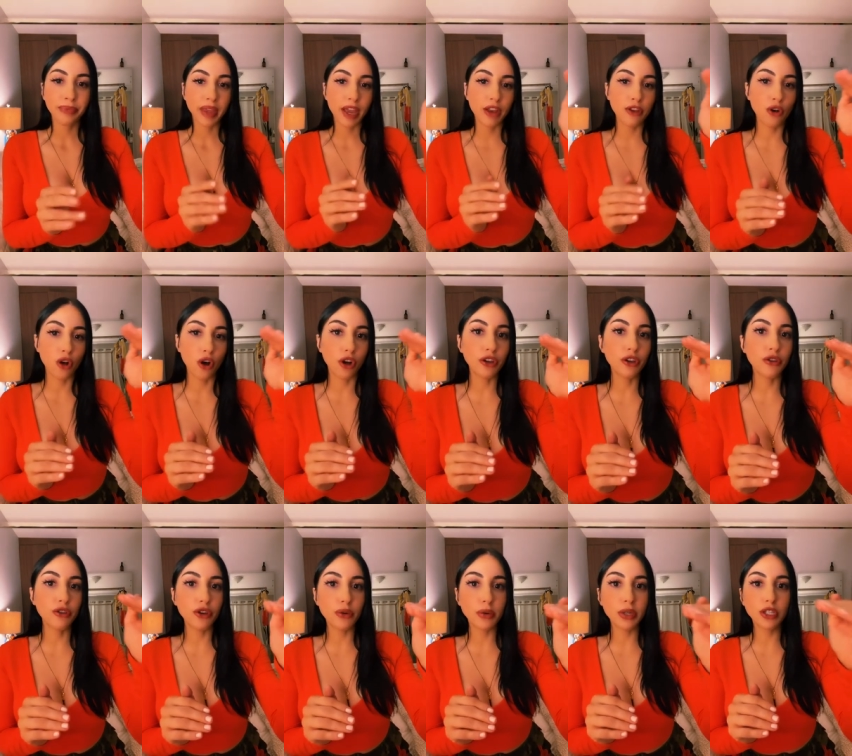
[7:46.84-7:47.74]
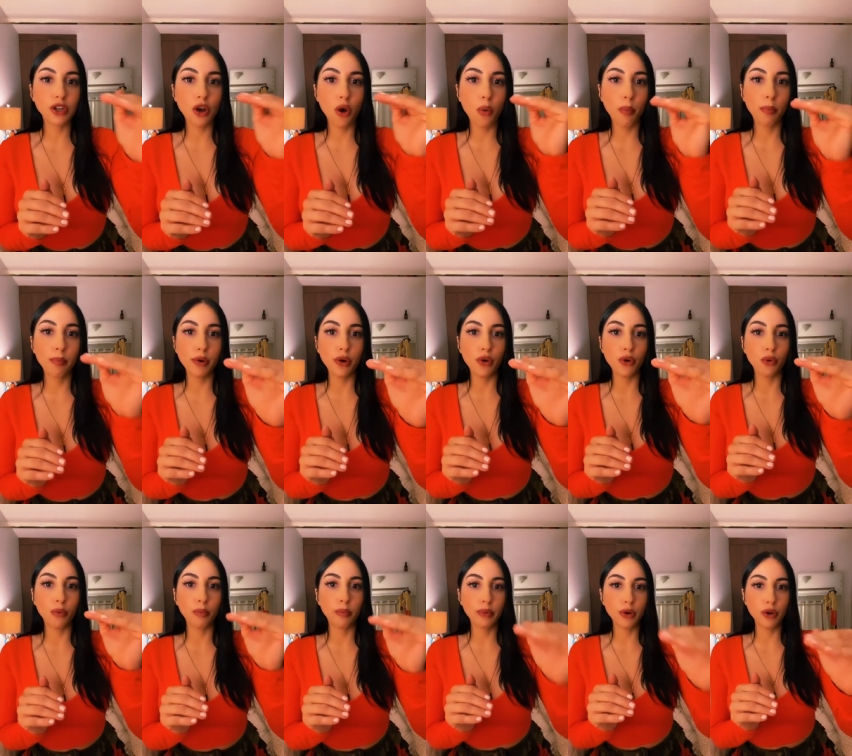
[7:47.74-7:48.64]
And all you do is go
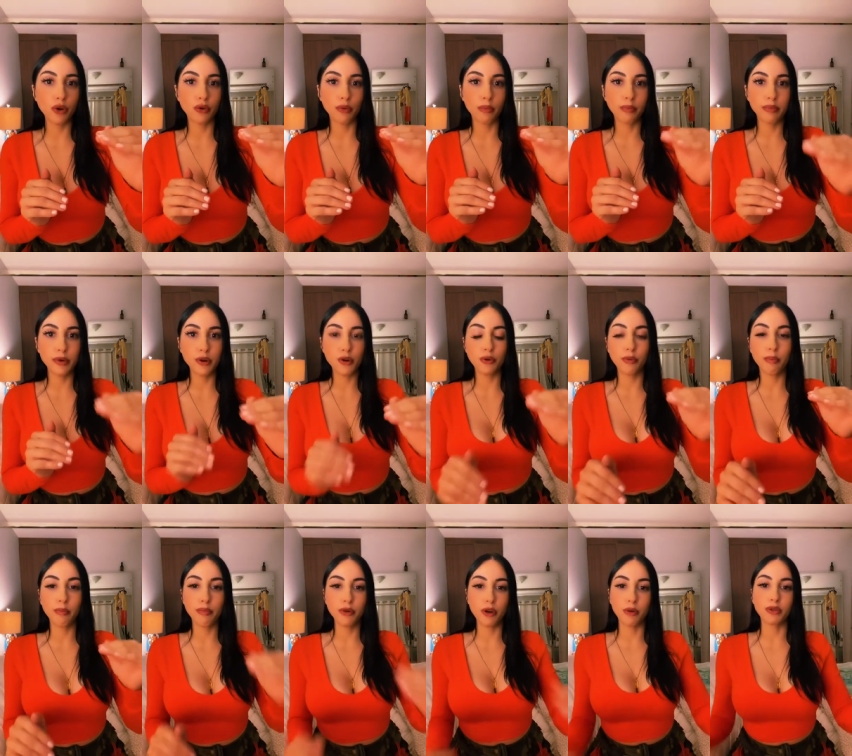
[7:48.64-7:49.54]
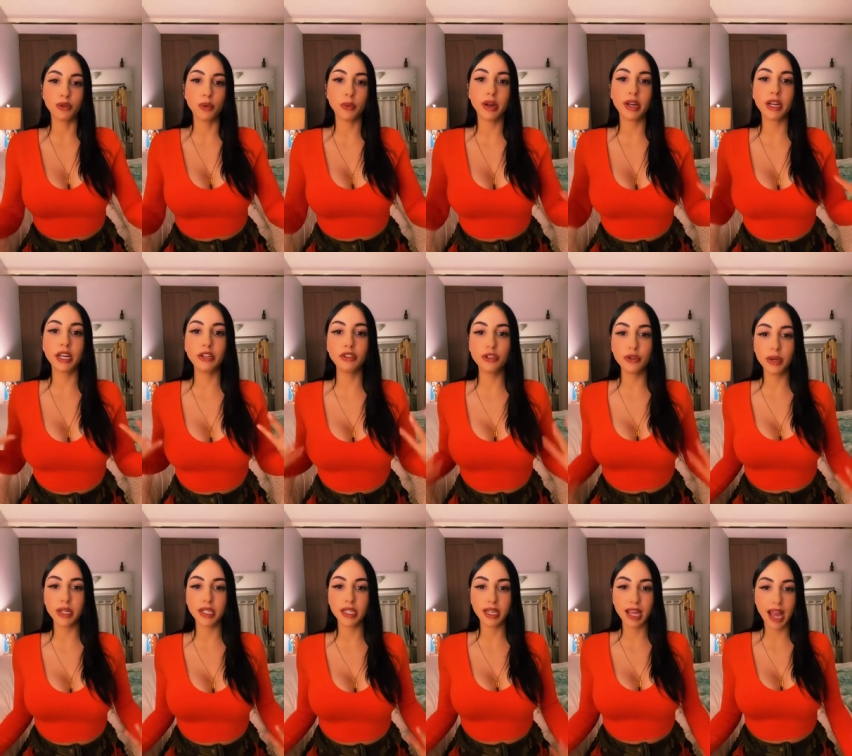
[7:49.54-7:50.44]
boom, boom, boom, boom. So we're going to
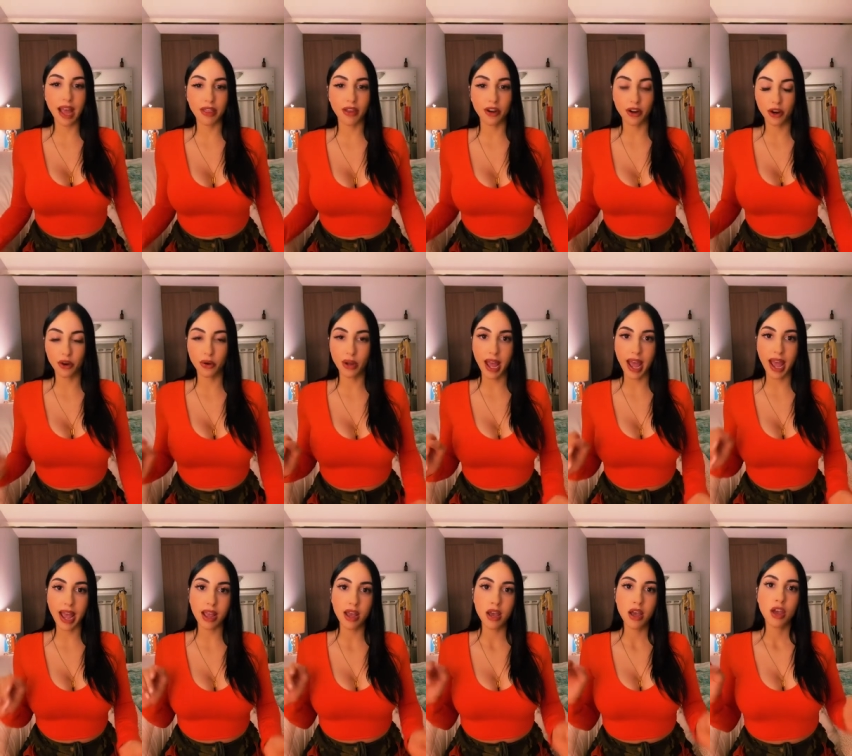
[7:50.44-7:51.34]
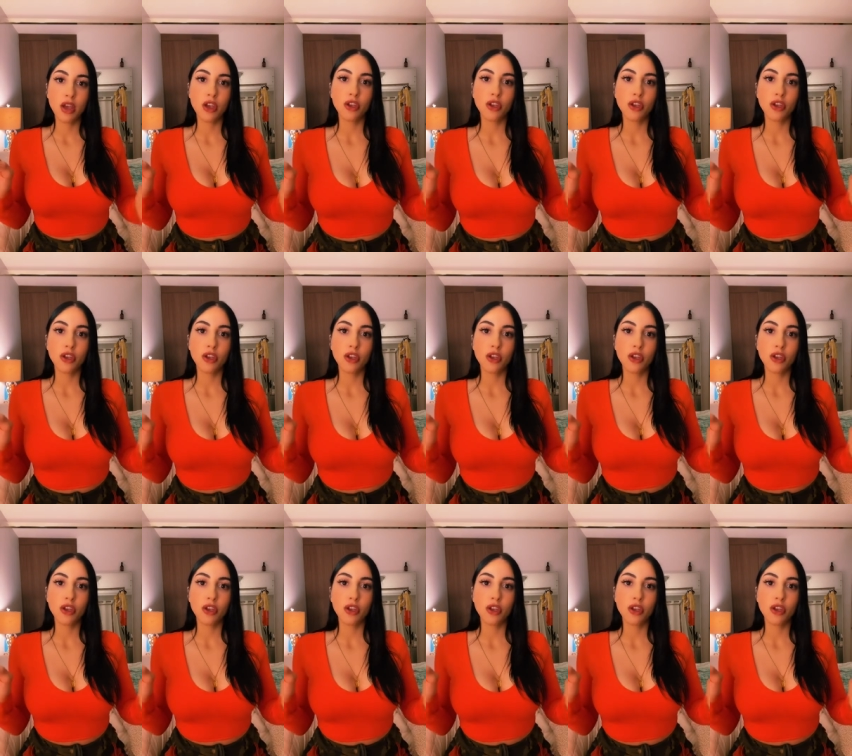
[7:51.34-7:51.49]
do it together, okay?